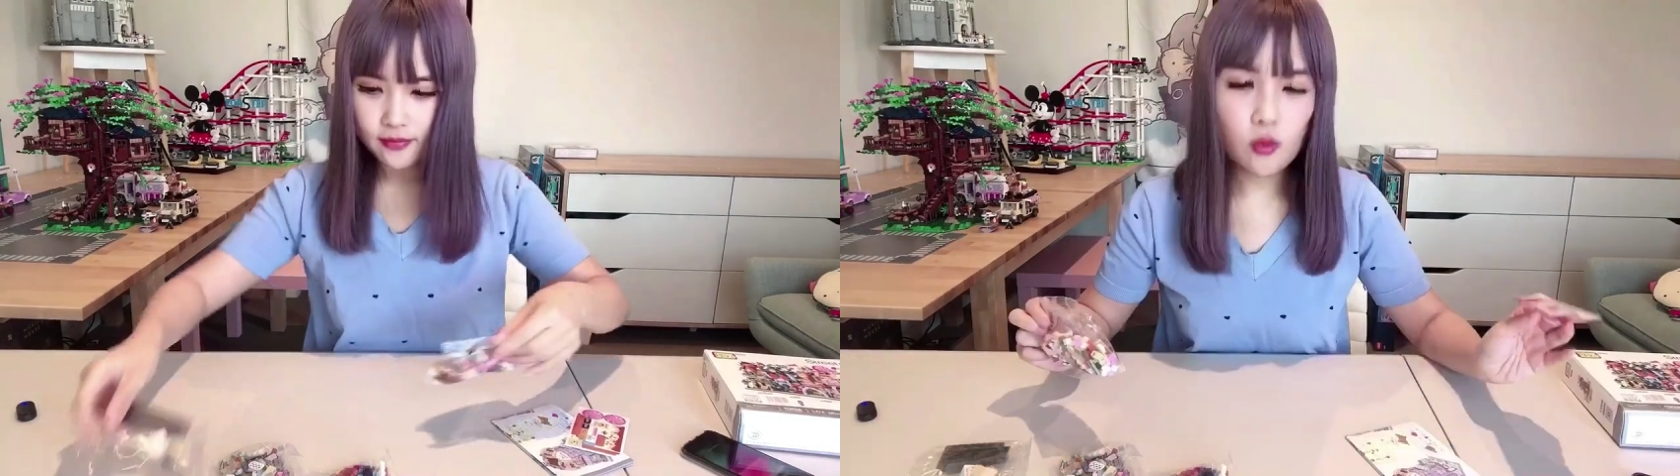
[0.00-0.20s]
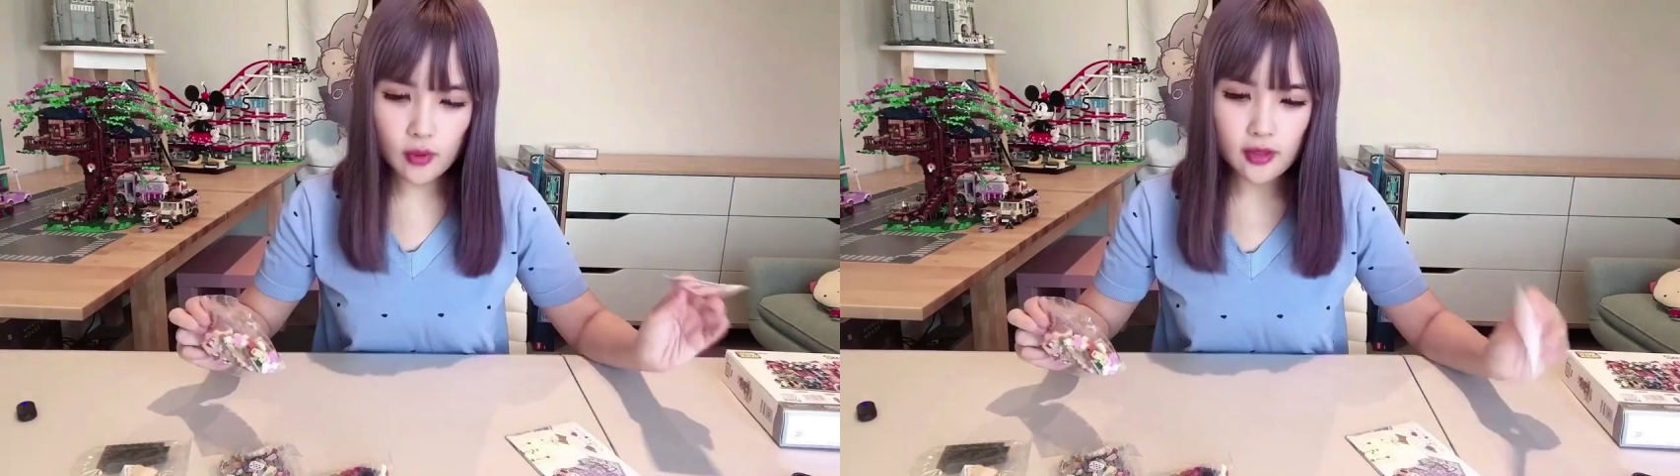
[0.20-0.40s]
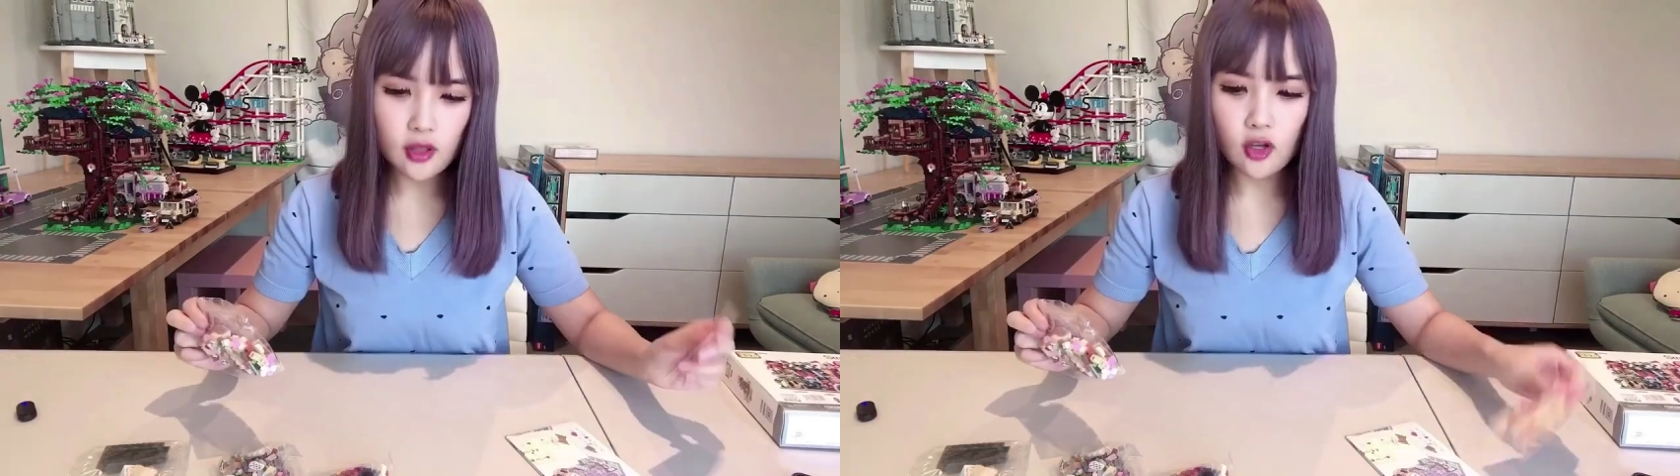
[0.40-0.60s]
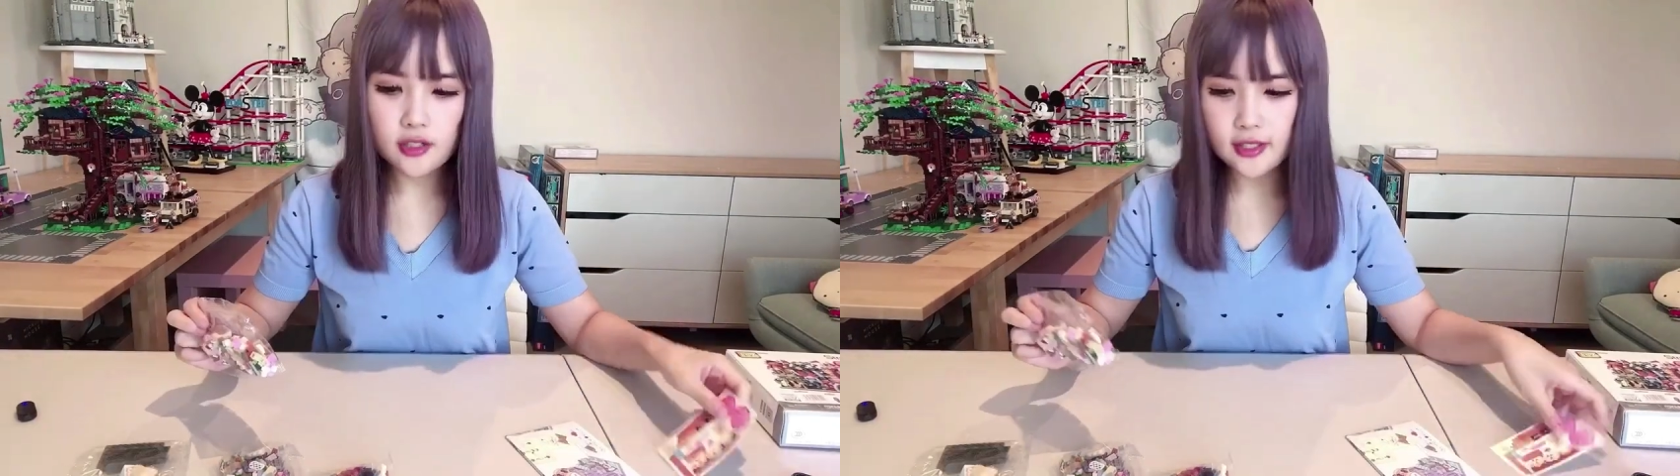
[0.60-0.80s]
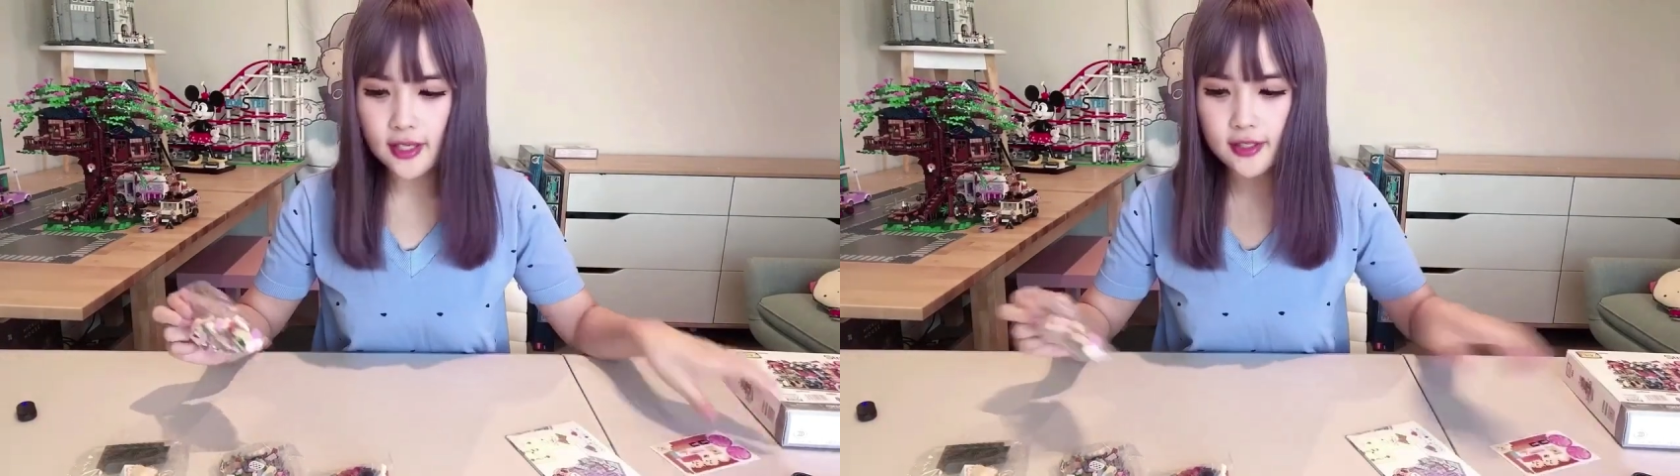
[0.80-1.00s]
With the Loz
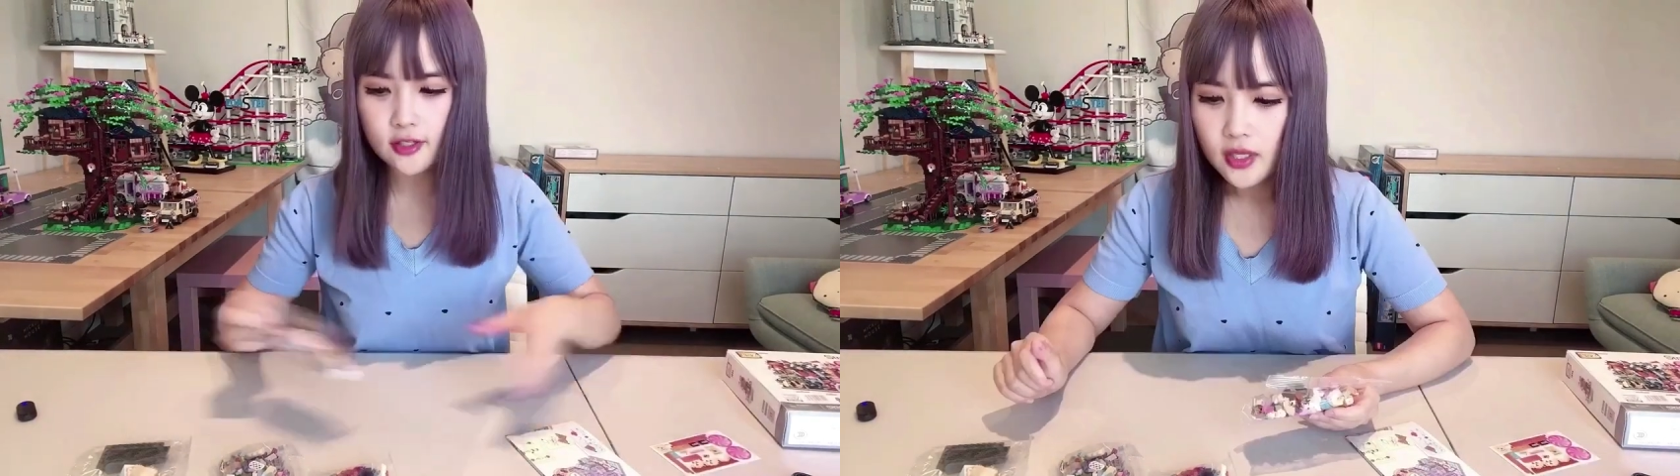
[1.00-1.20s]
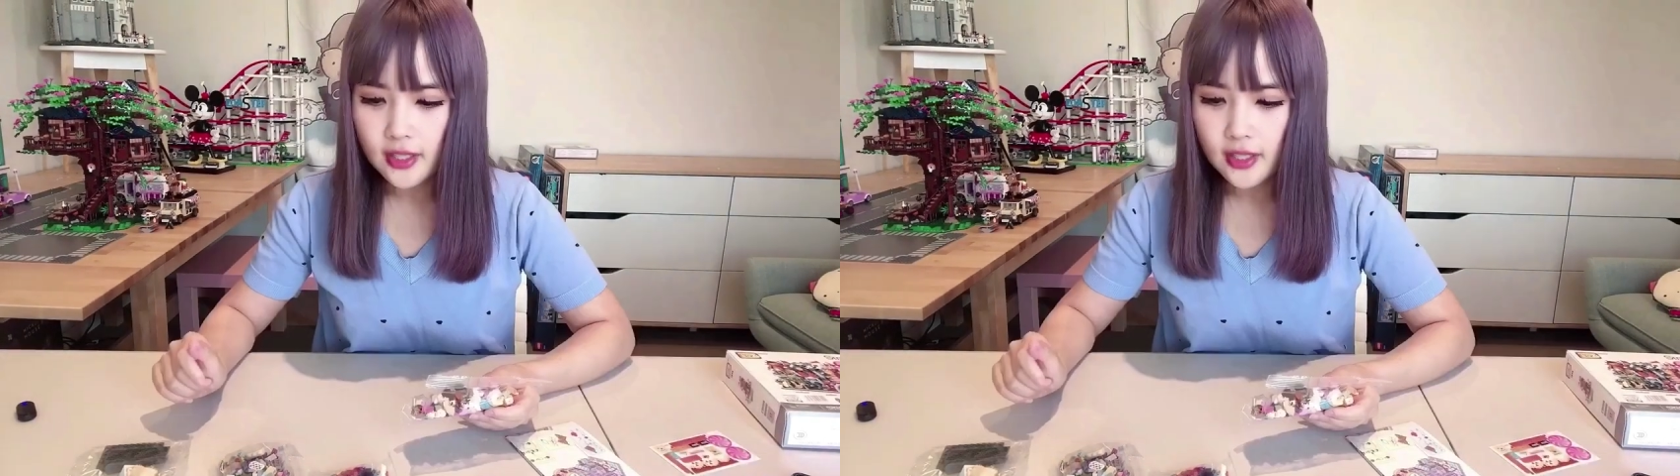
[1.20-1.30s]
sets, they